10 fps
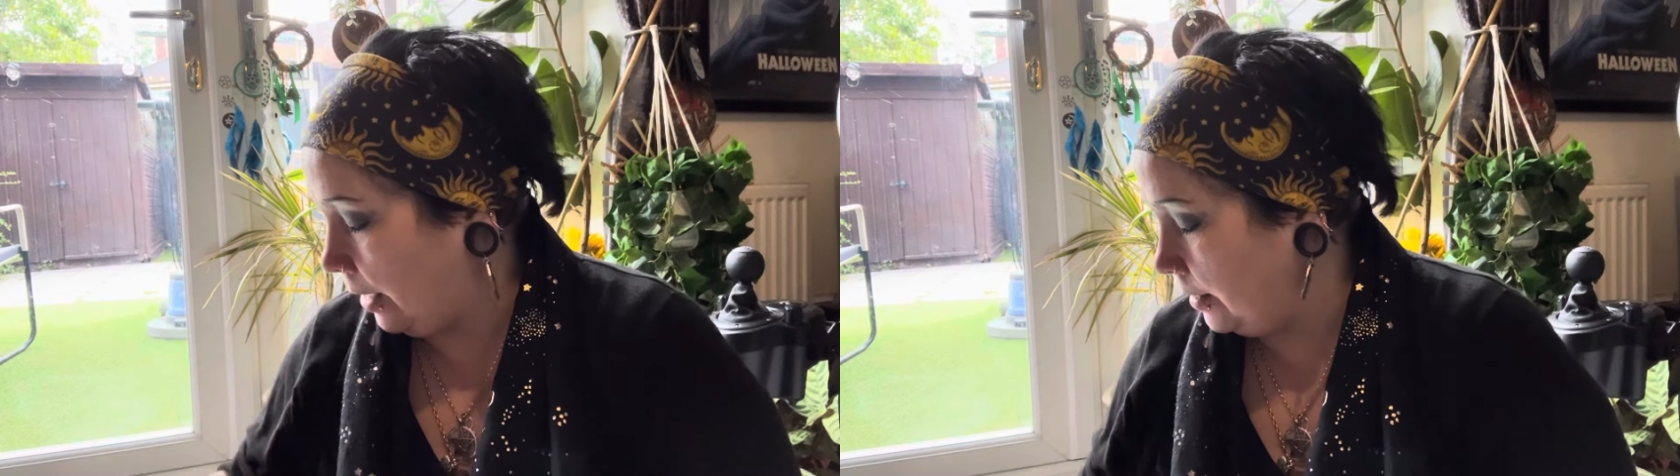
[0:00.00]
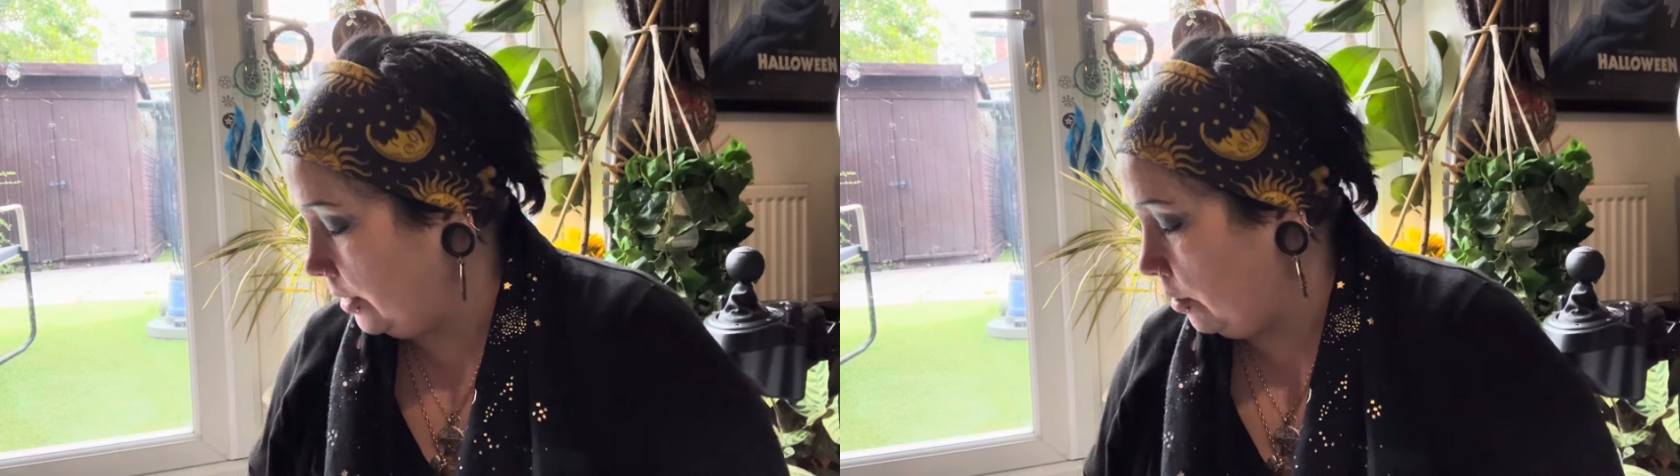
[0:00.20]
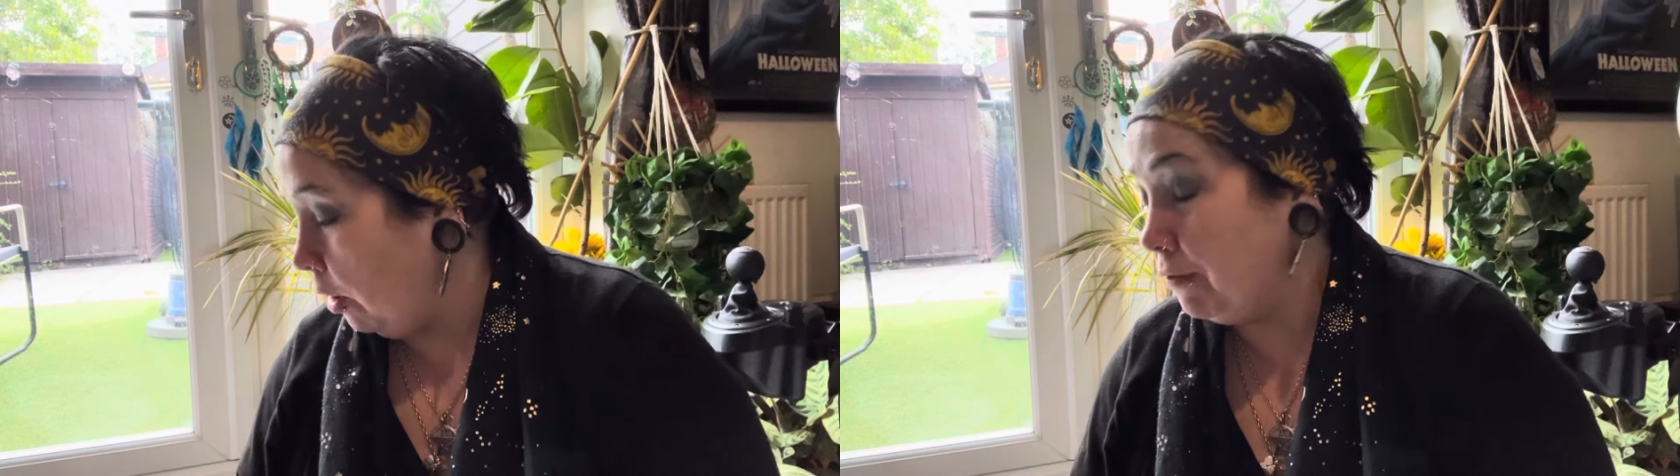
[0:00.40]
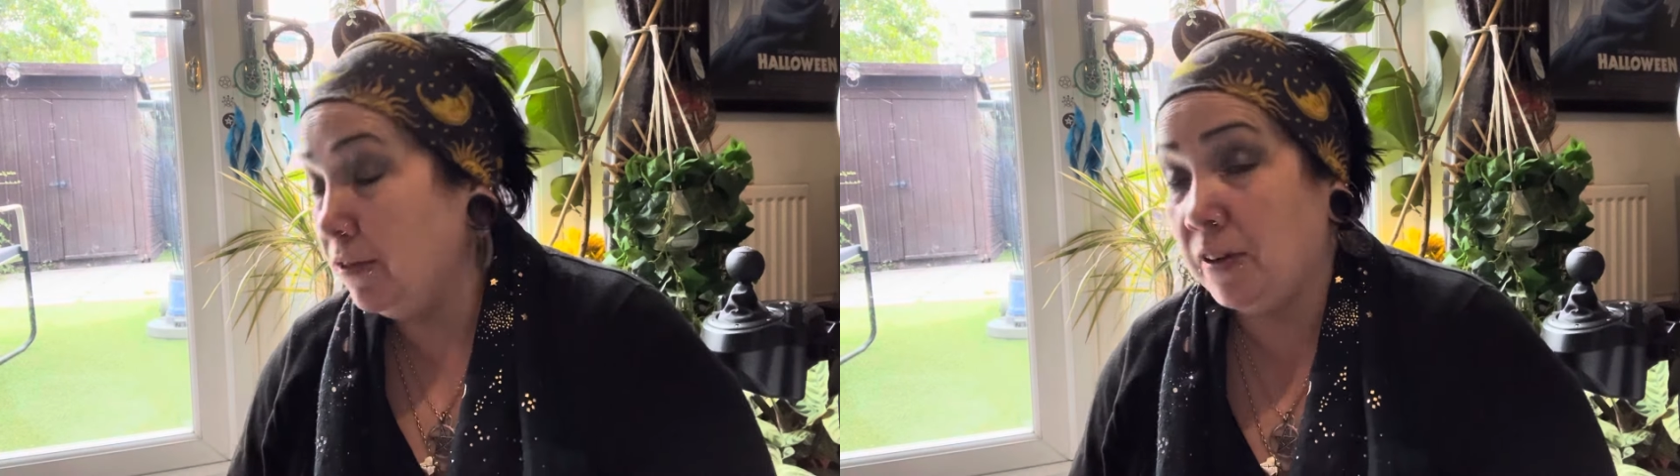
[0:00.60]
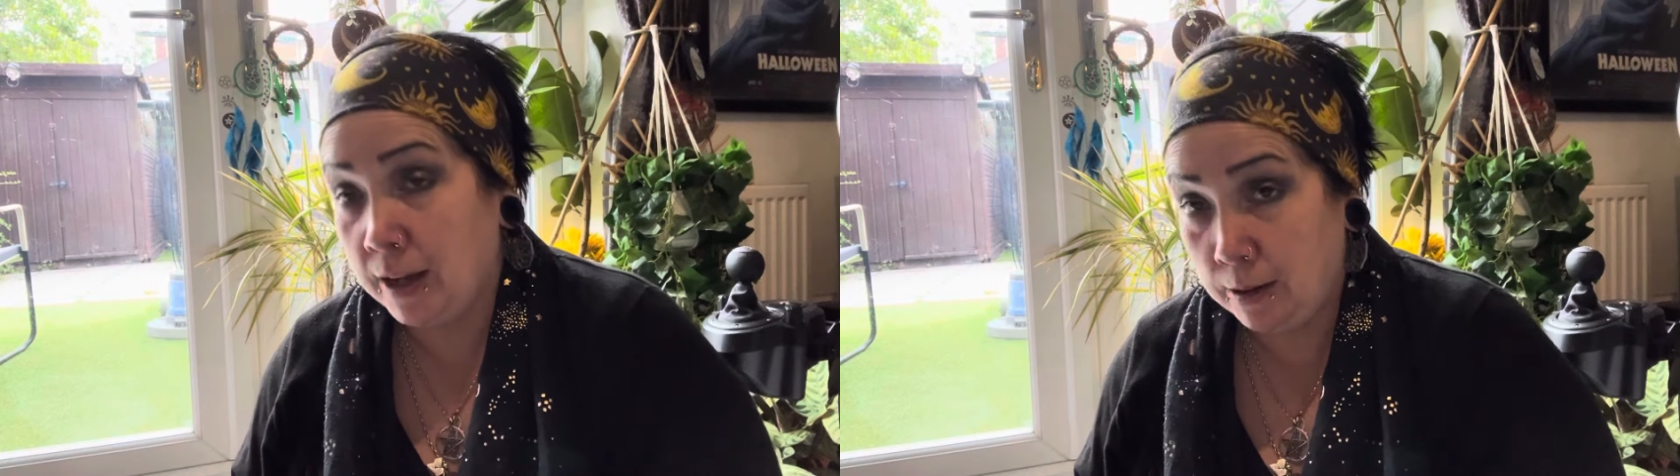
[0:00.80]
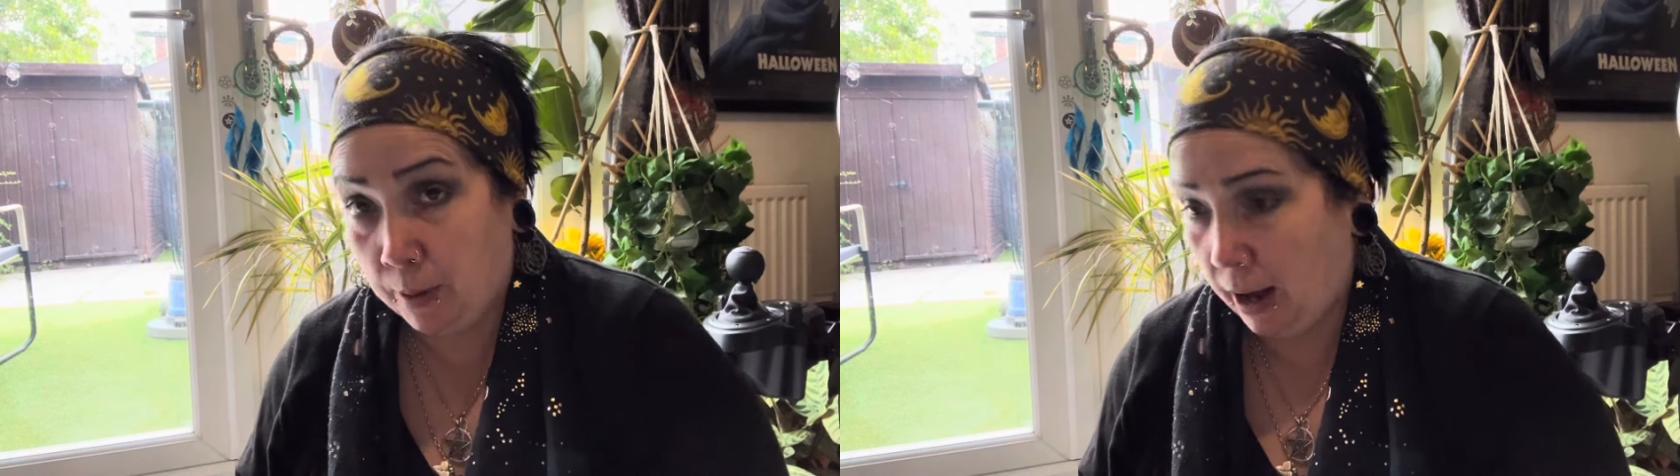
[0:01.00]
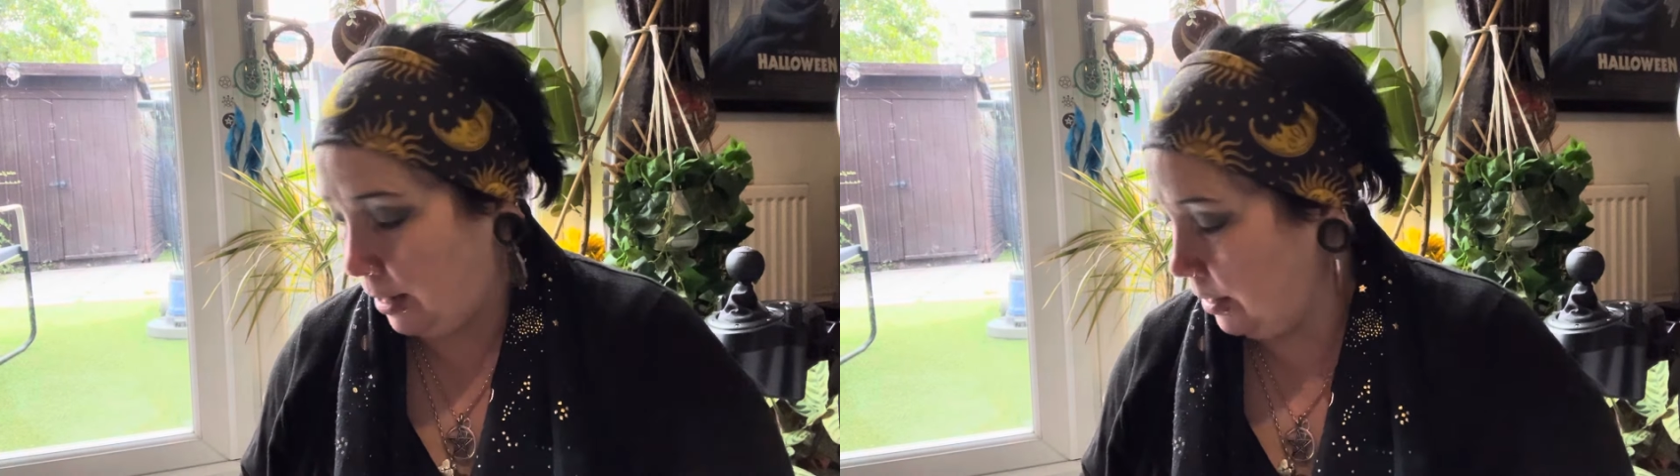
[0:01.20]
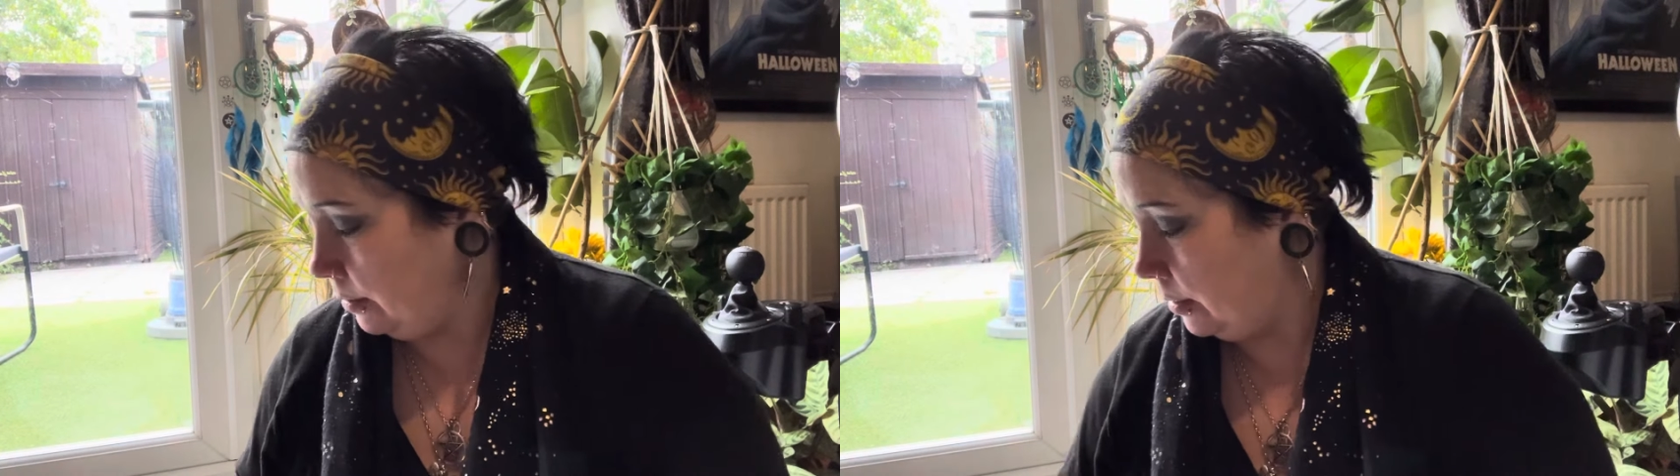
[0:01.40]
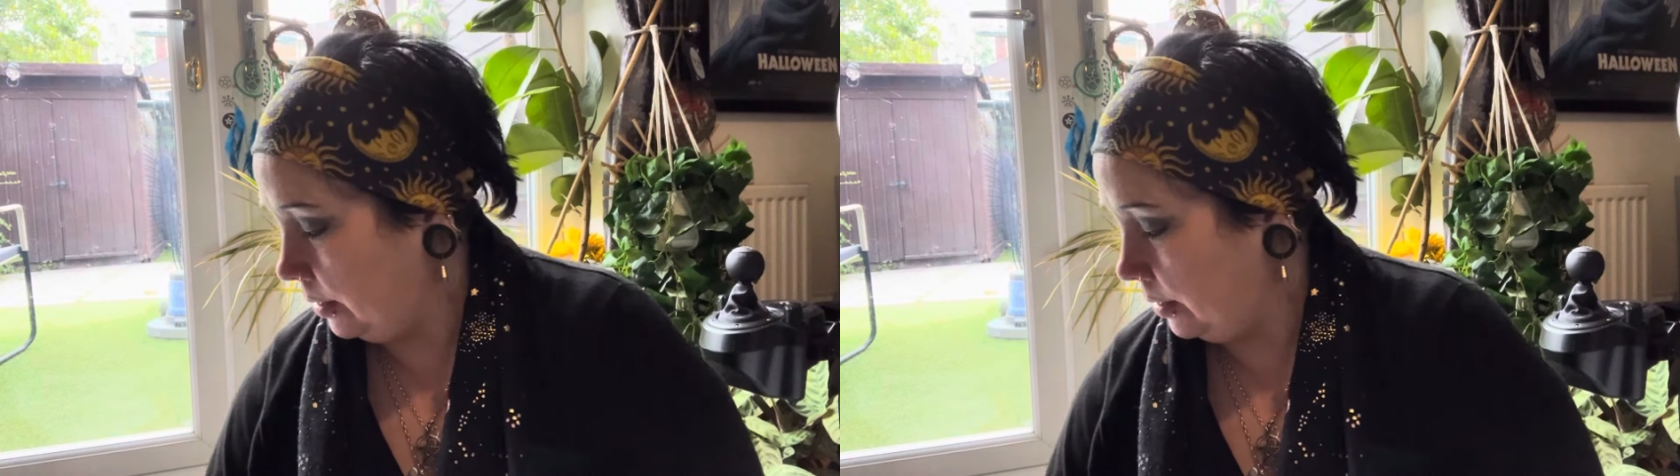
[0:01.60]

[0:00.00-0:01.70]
And then off of eBay,